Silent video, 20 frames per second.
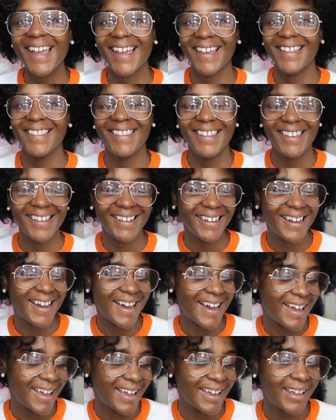and then
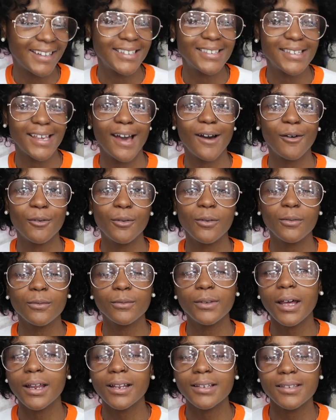I had a towel,
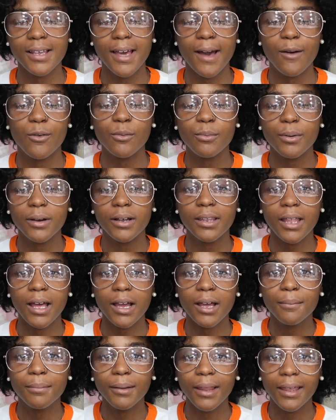not a towel, but
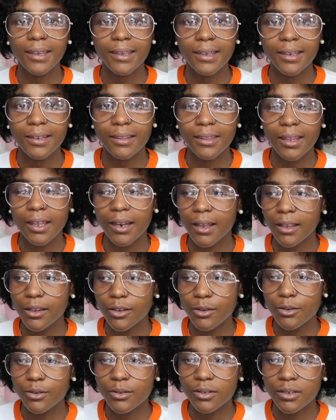like a blanket that I
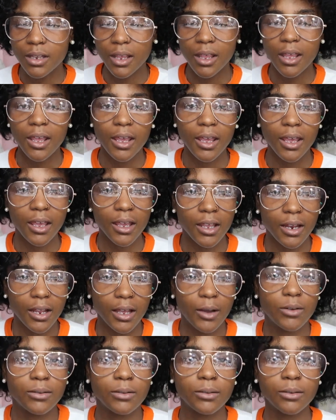used, and
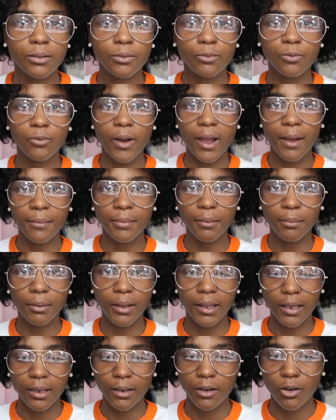I wrapped the
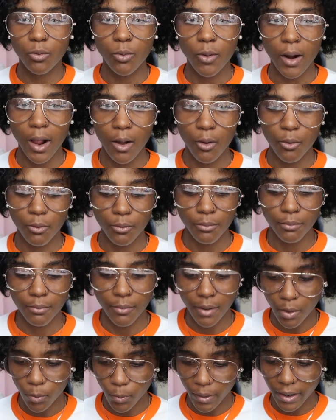blanket around
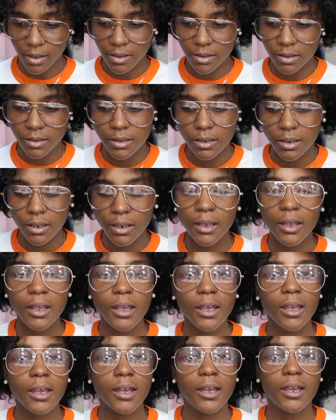my waist,
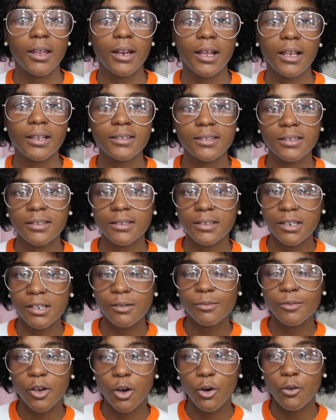and I
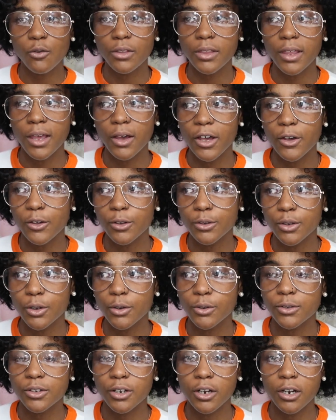steeped over the
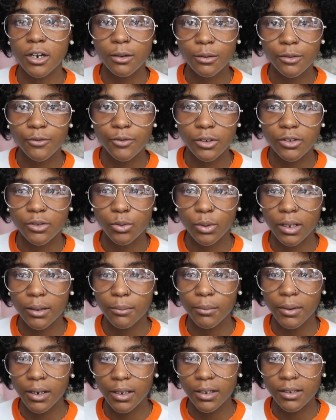those herbs for 20
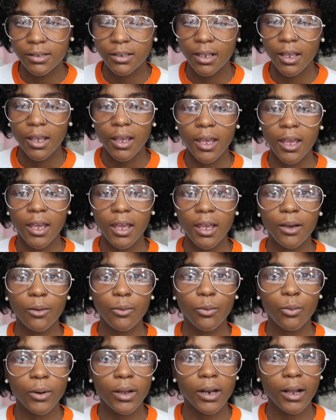minutes.
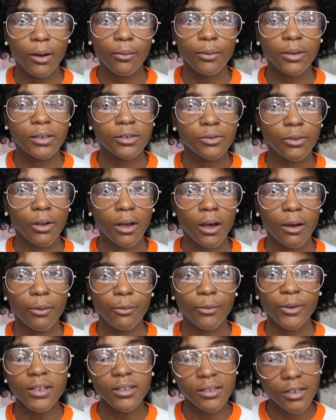And when I was
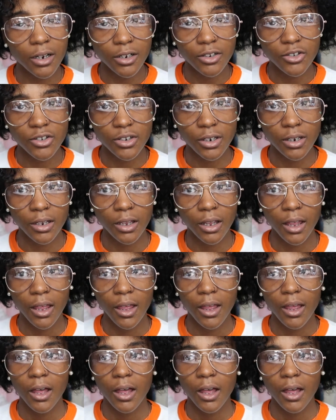um, researching,